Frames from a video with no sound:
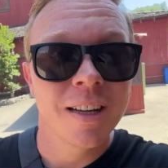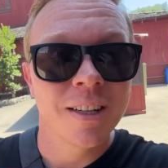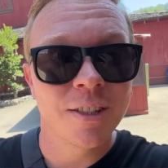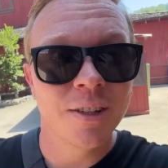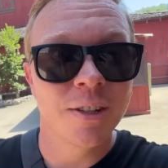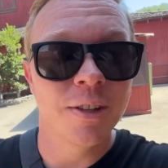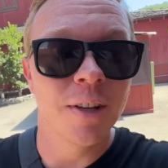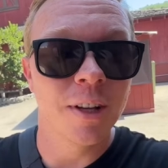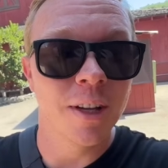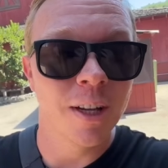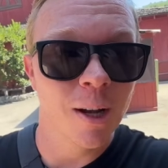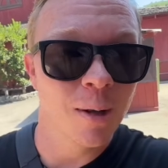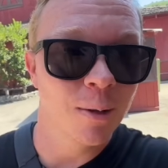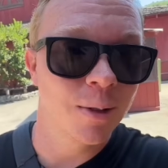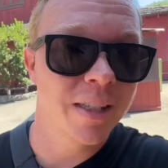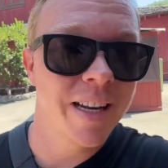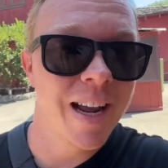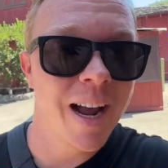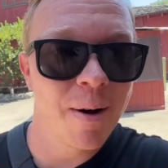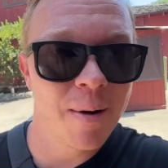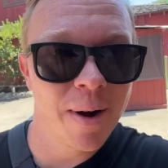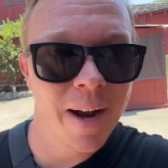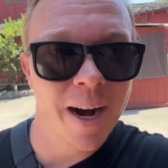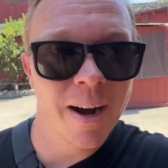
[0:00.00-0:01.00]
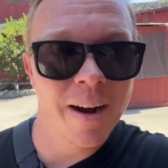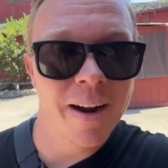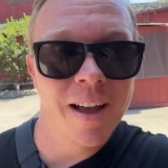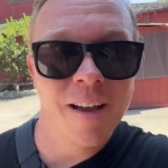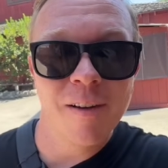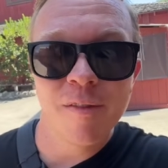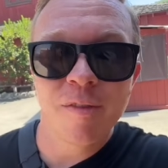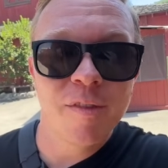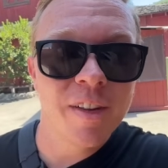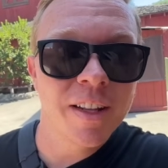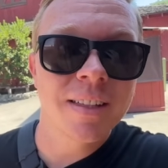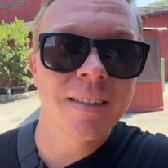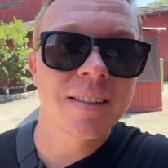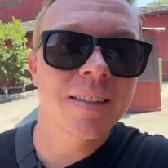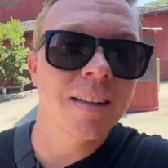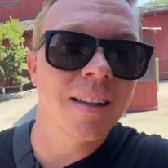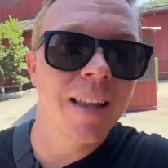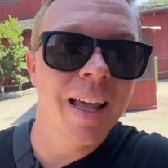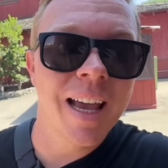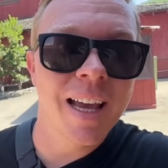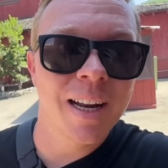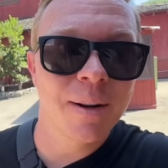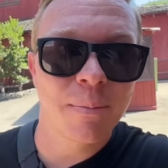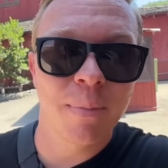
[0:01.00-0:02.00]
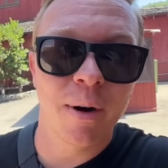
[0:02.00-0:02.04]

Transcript: to the ghost town area. It fits the land